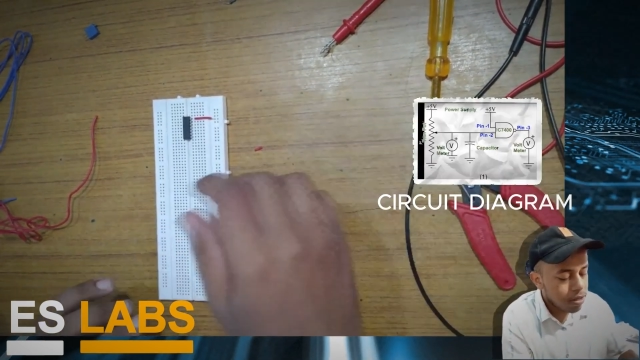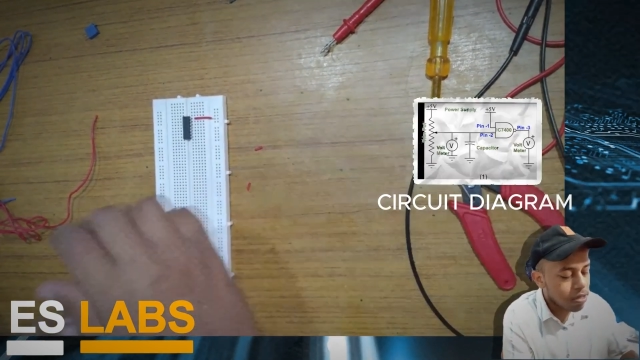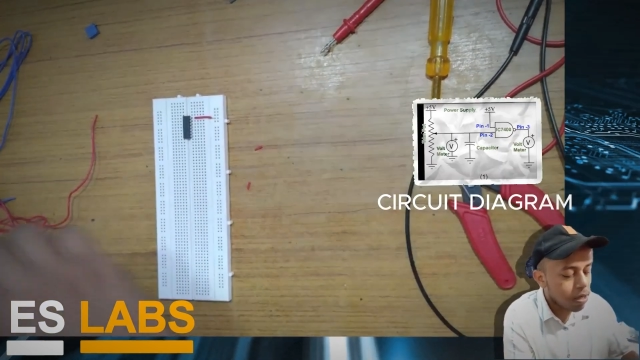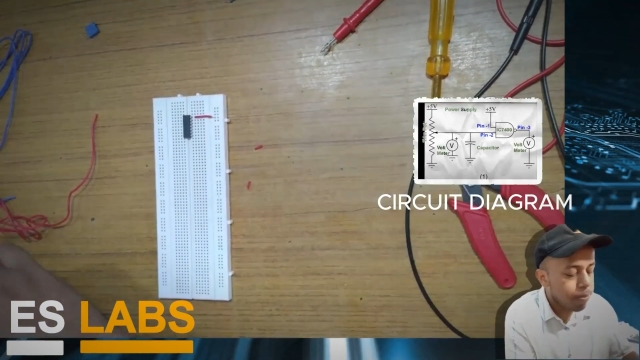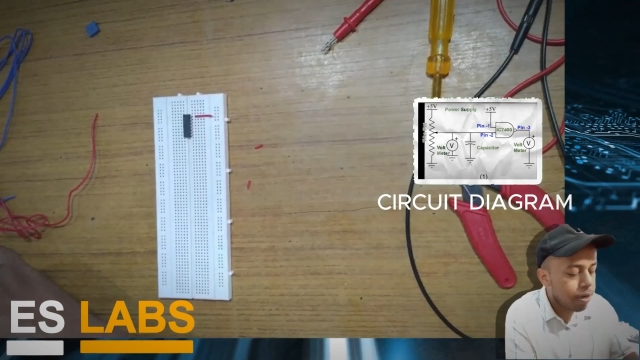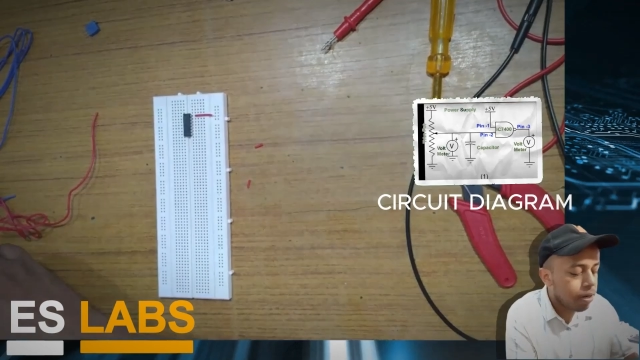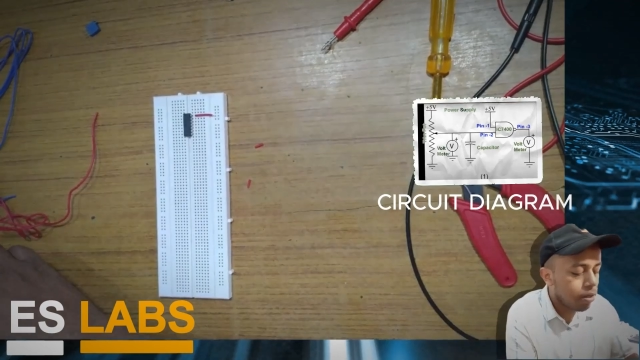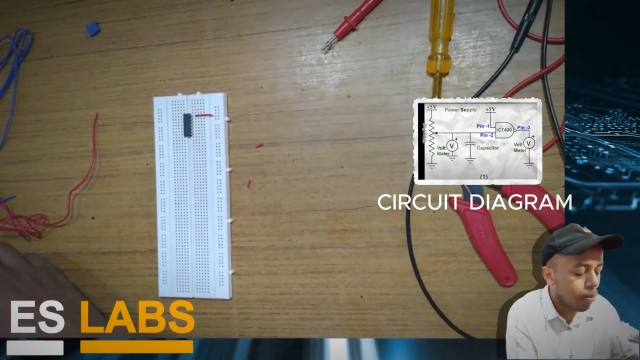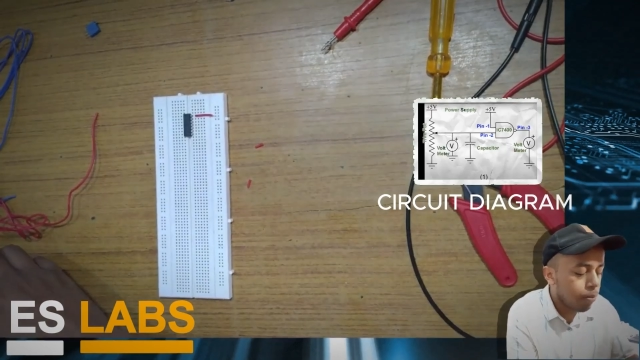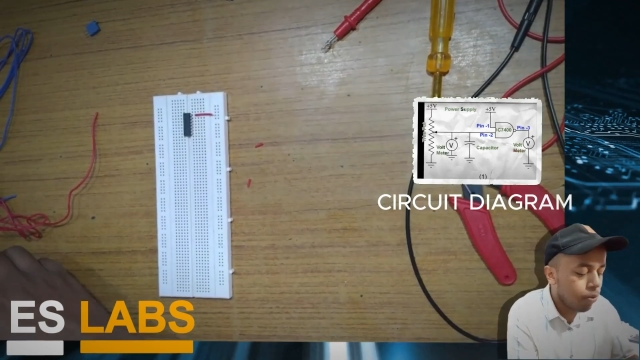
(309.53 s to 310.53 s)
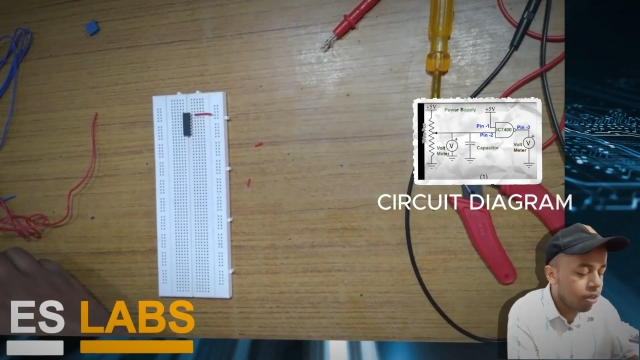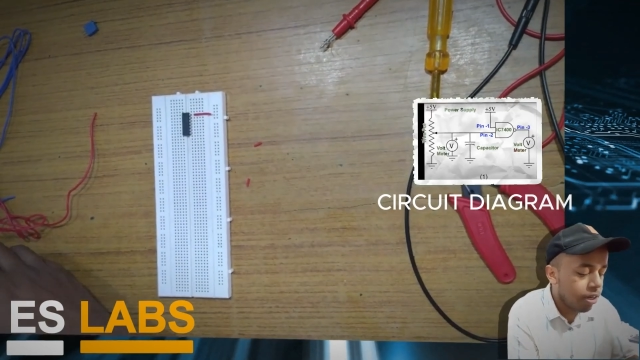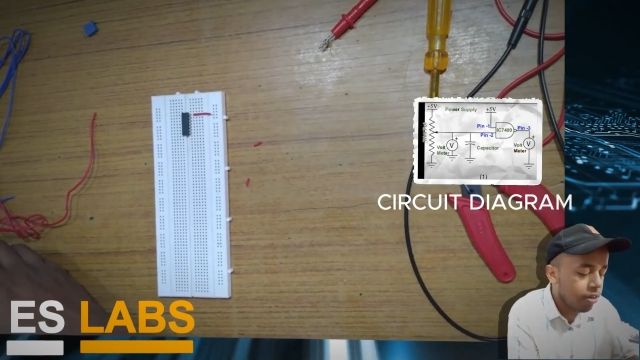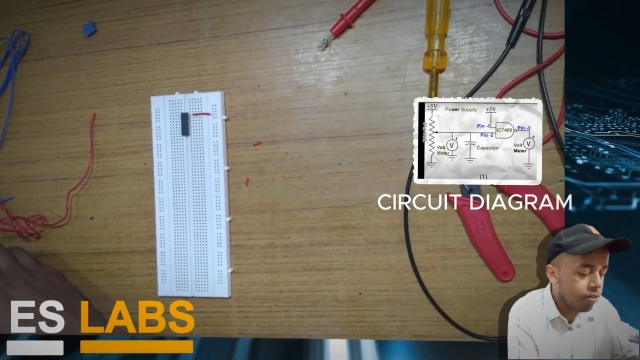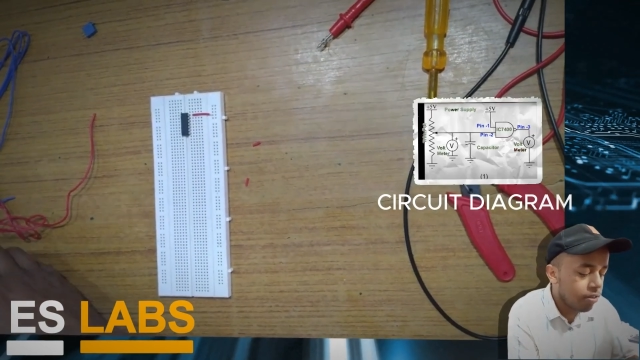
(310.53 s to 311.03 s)
Skip the both
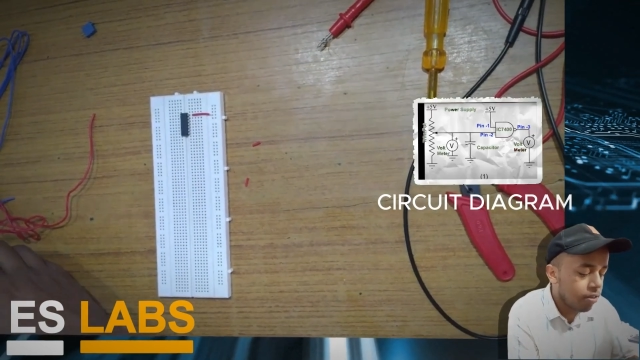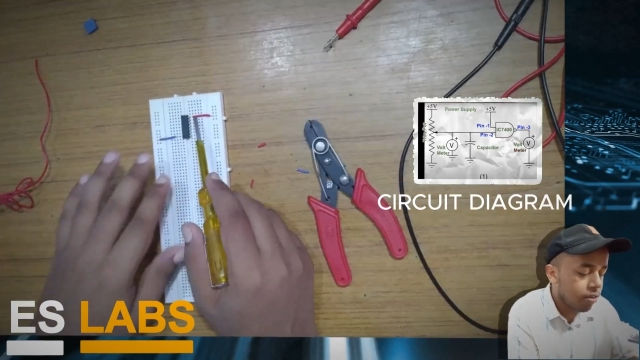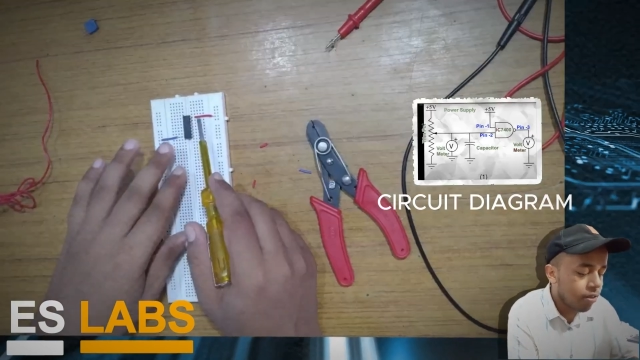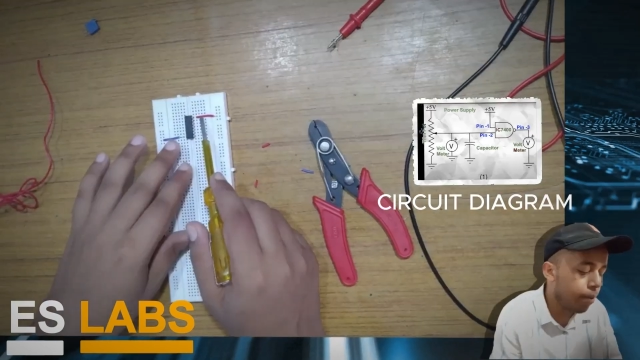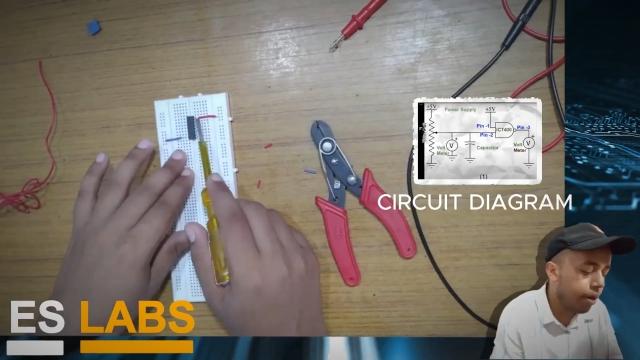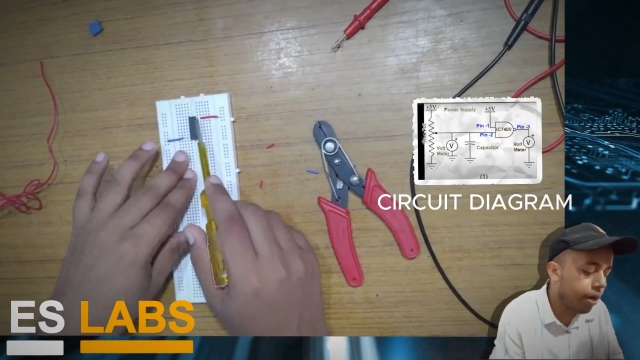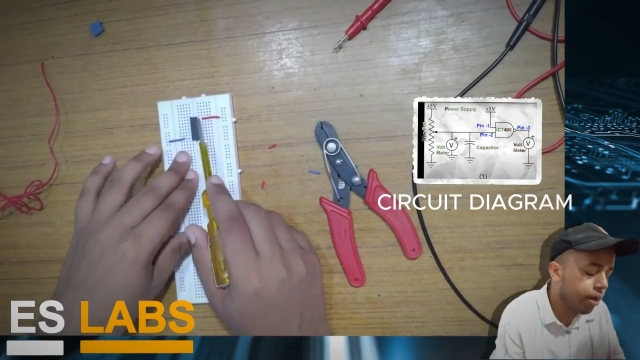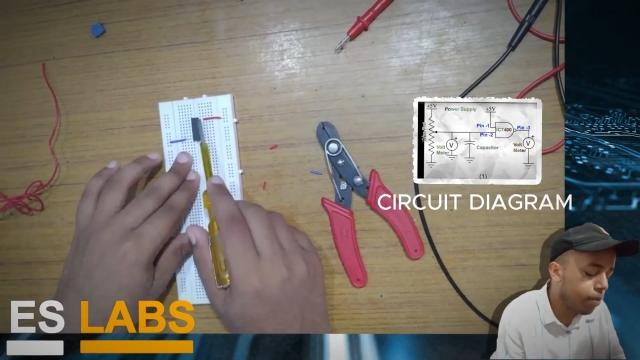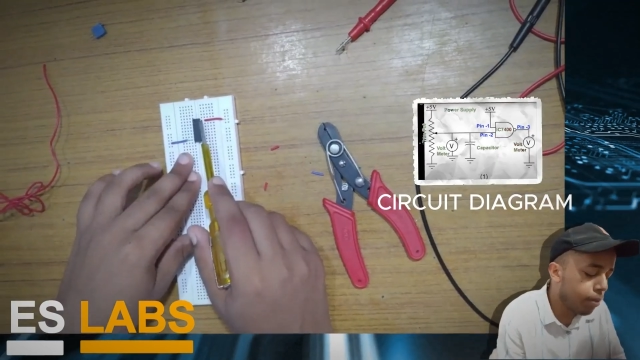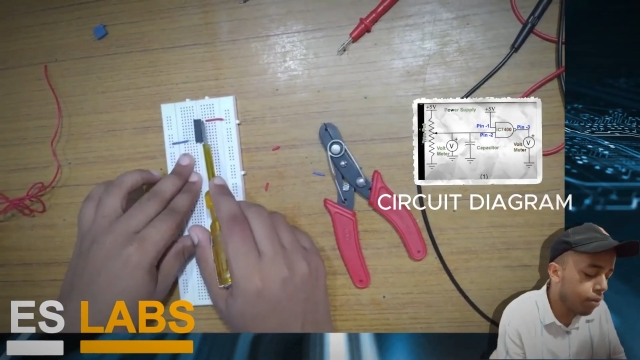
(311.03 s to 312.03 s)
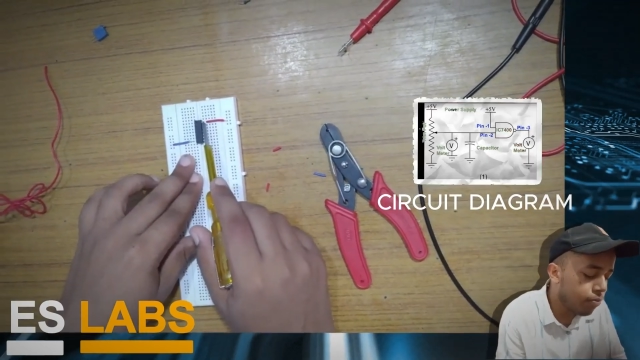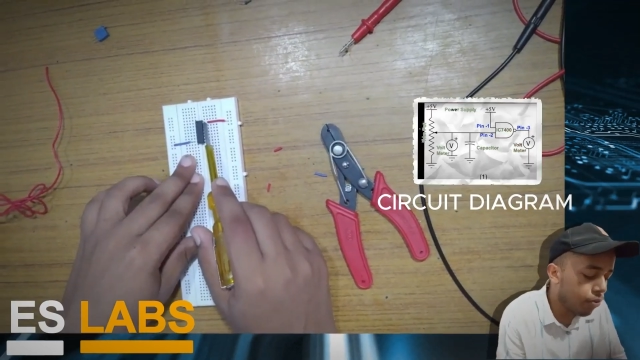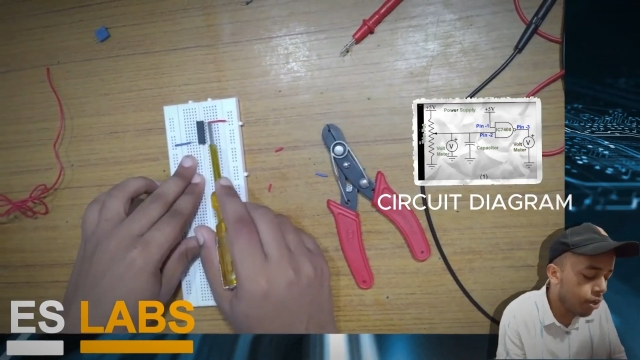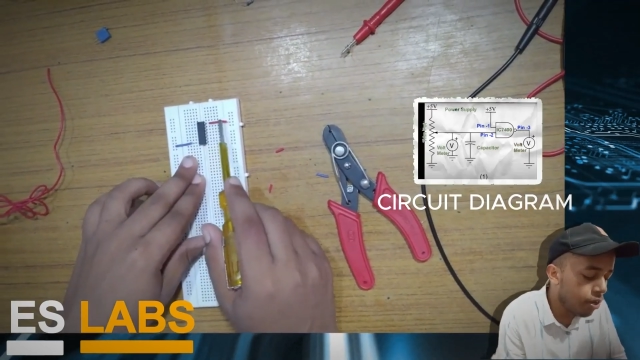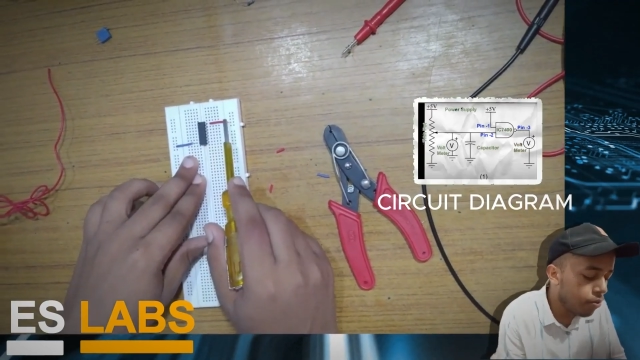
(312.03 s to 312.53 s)
ends. We have connected pin
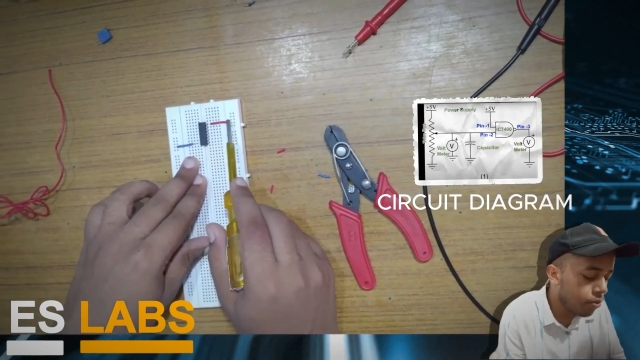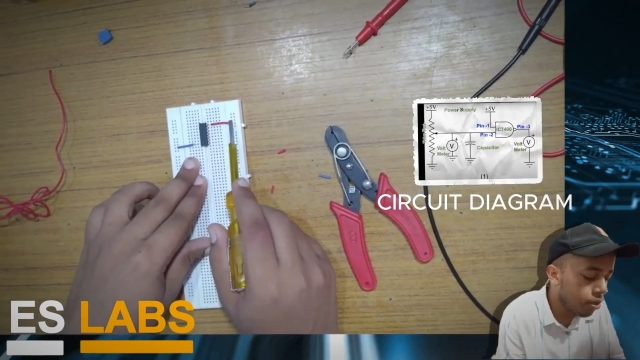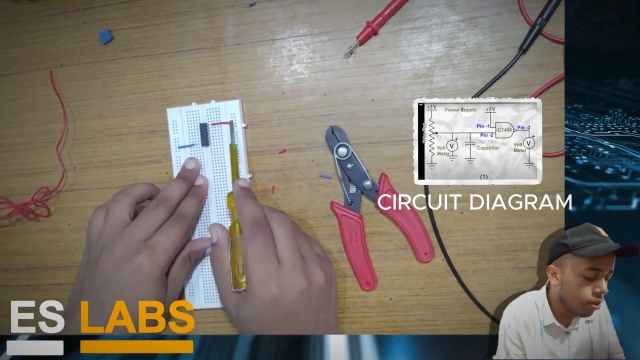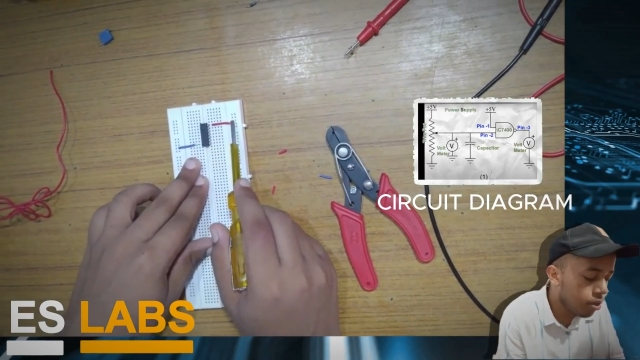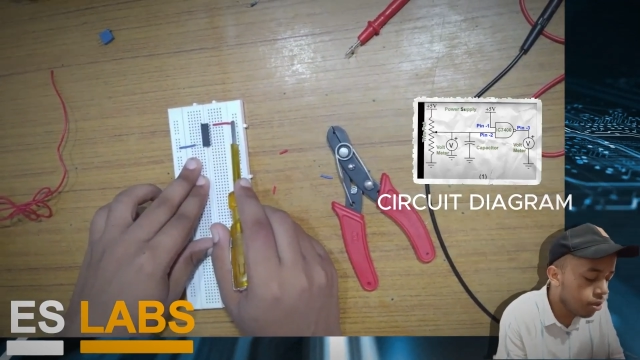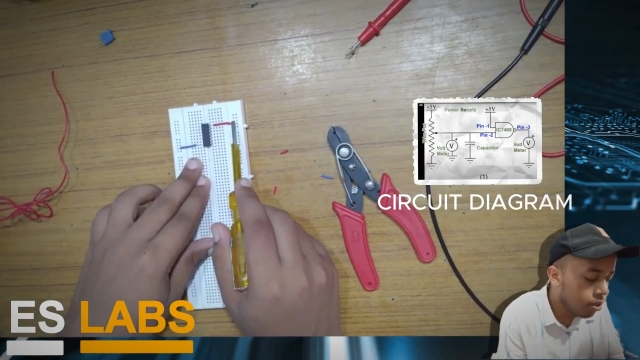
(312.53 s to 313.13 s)
14 to the